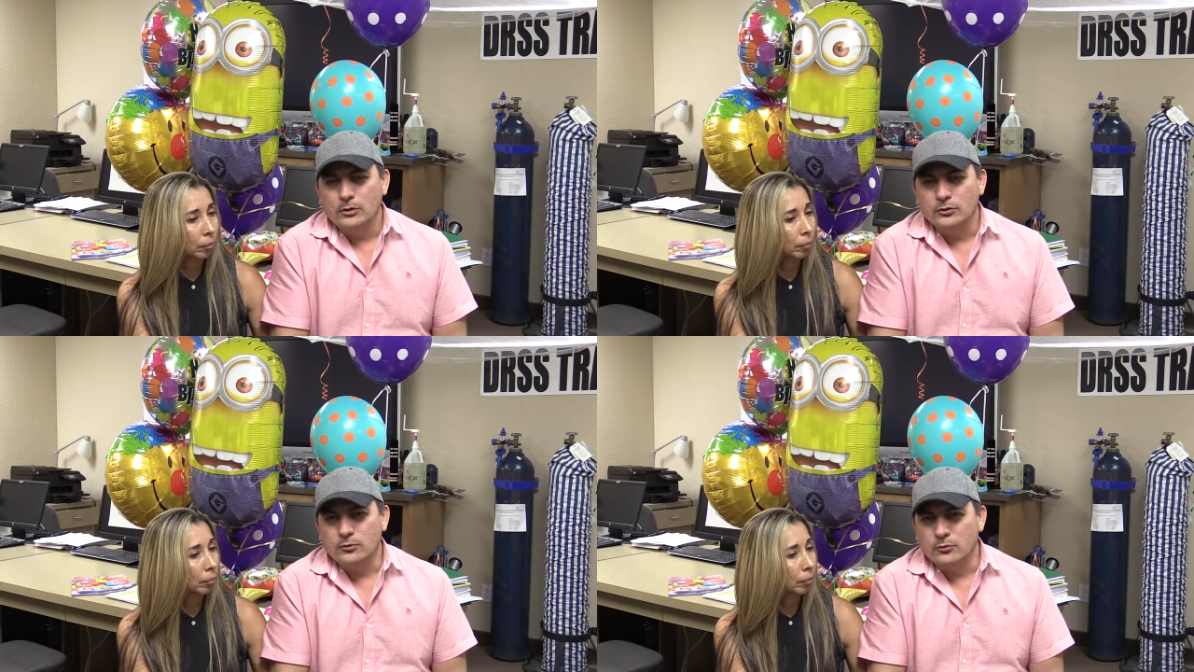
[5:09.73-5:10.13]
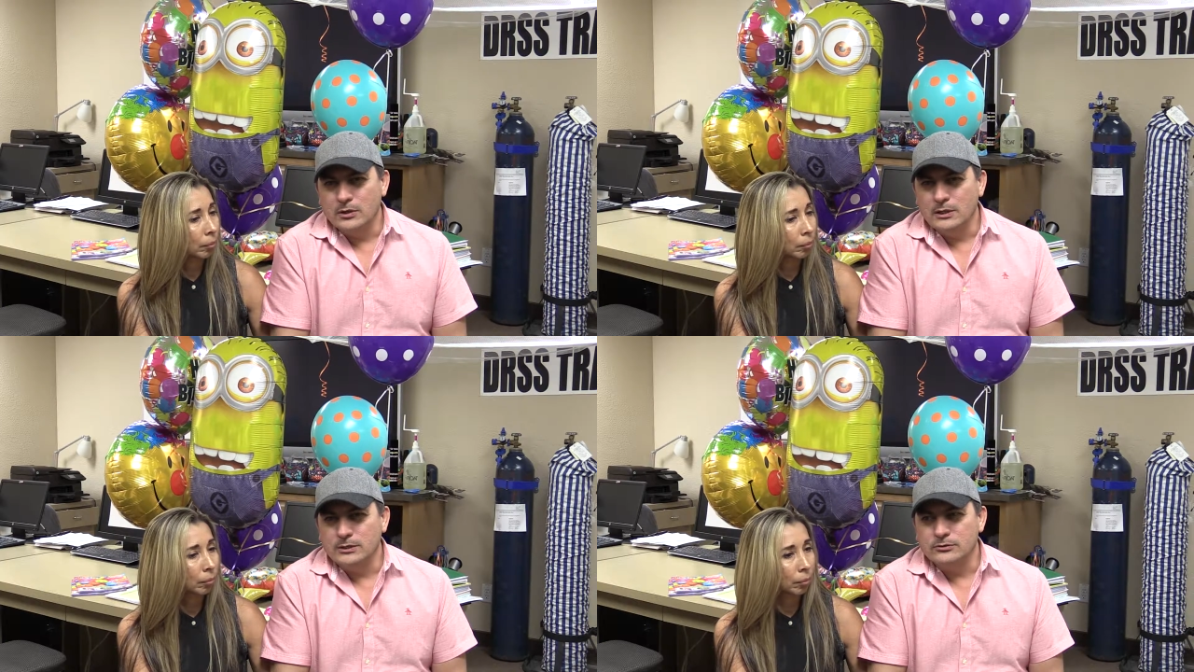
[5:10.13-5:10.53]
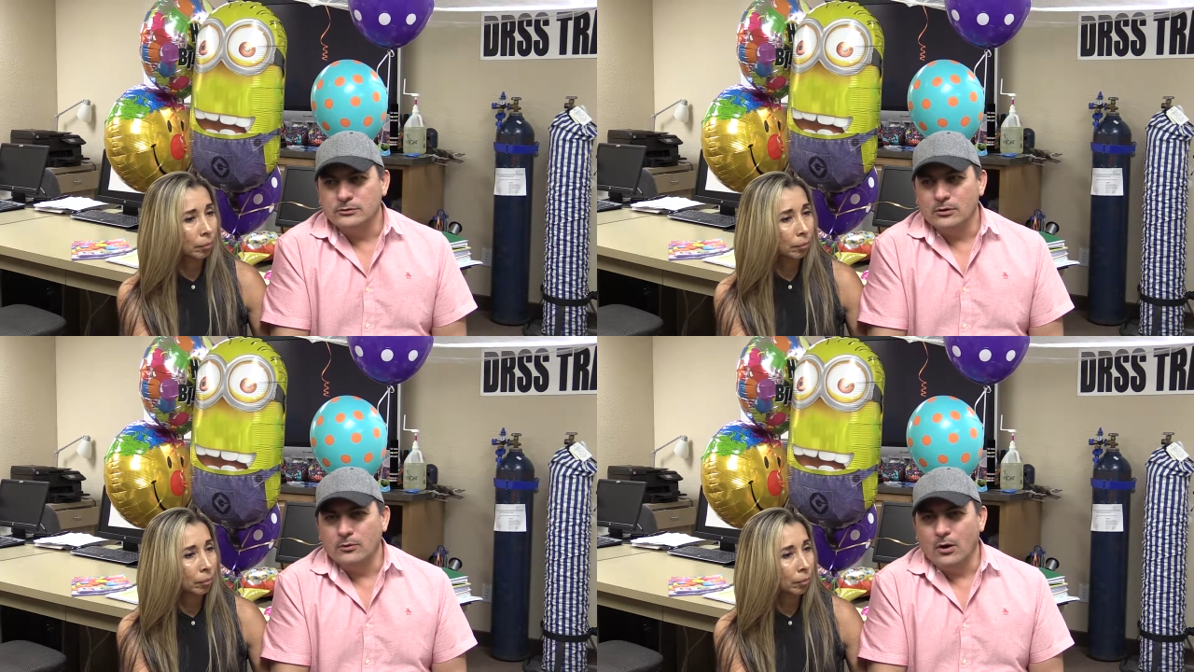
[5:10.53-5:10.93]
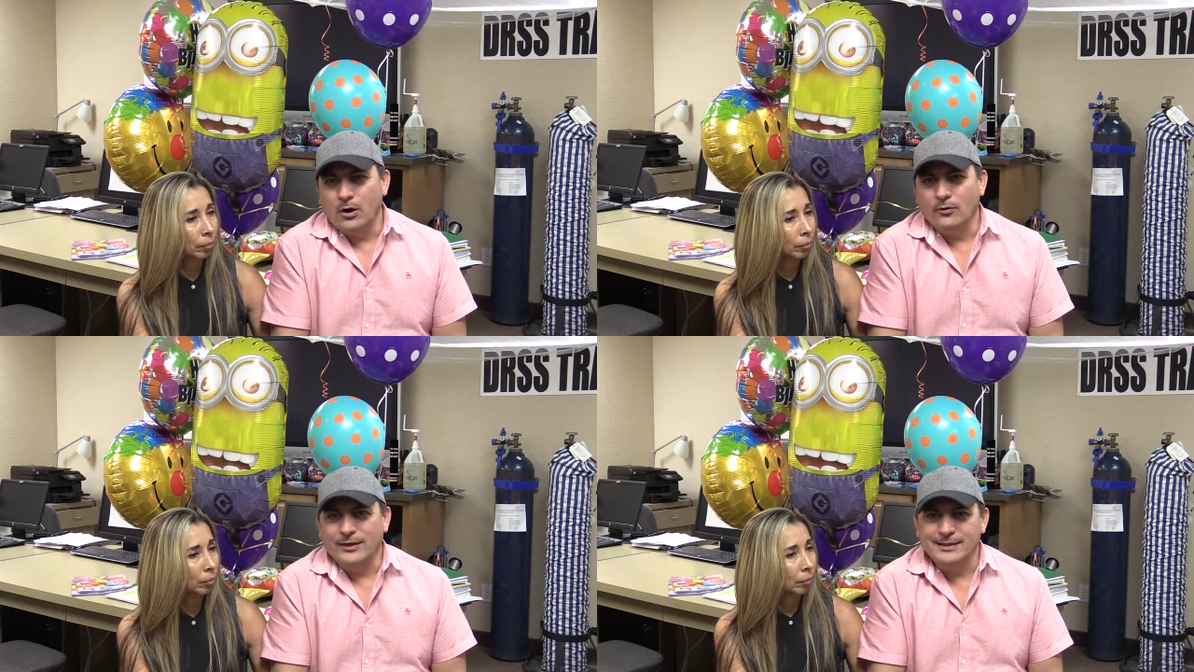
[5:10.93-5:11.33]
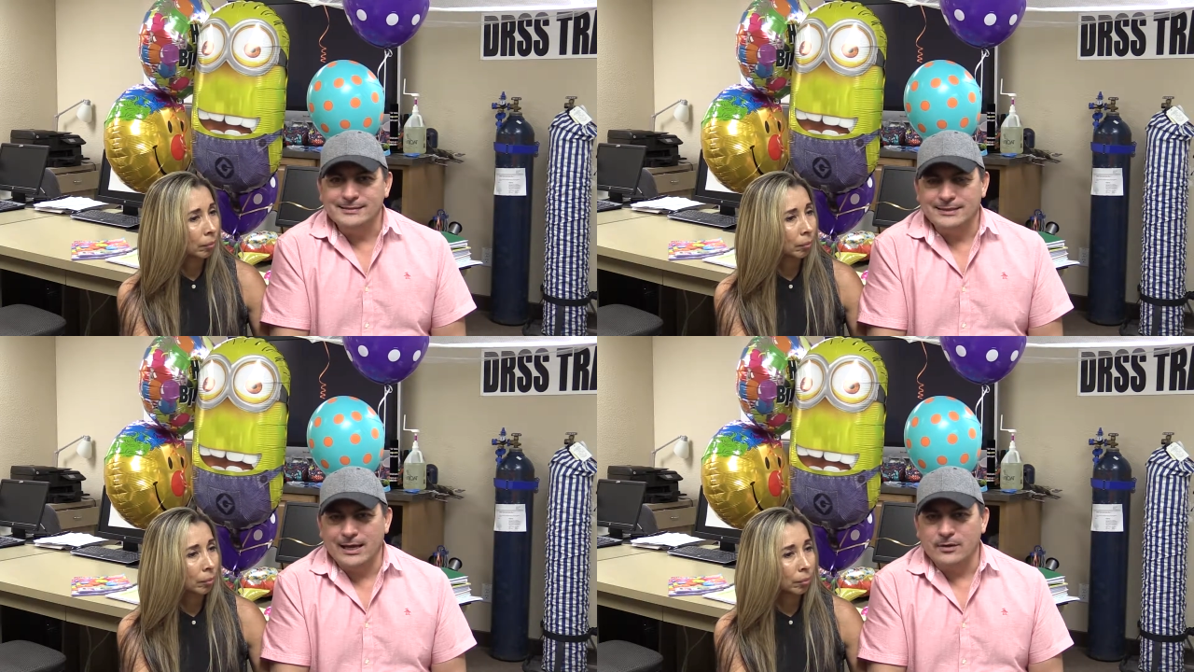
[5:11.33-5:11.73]
Speaker 1: you really need to know all the ins
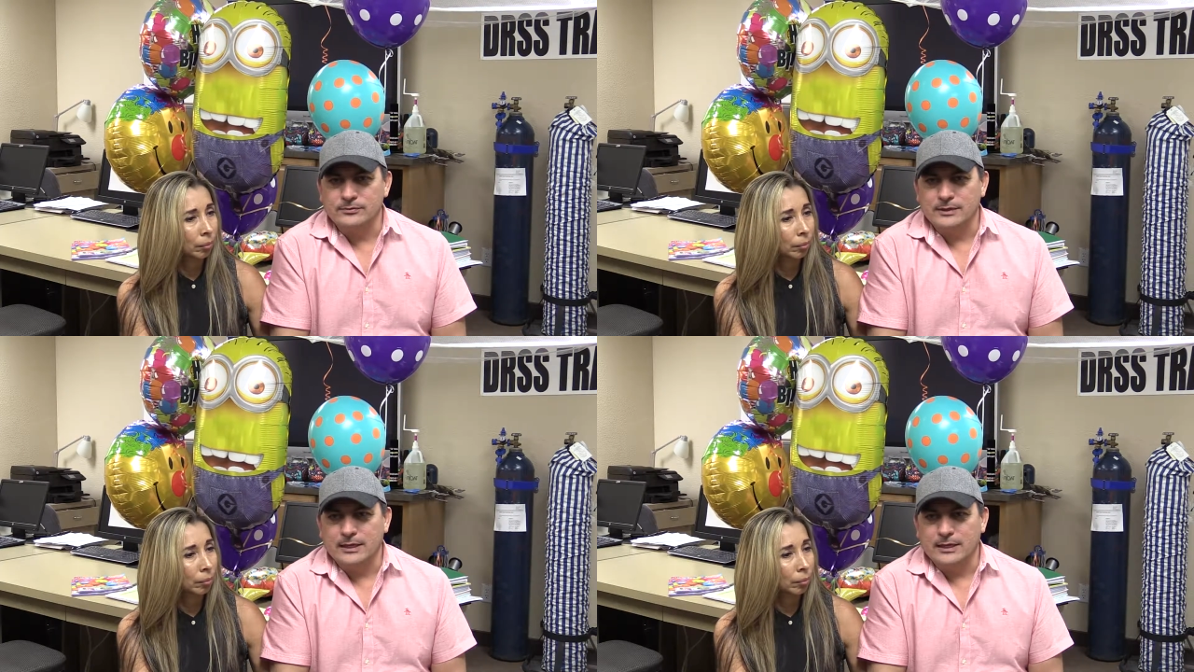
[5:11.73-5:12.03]
and outs.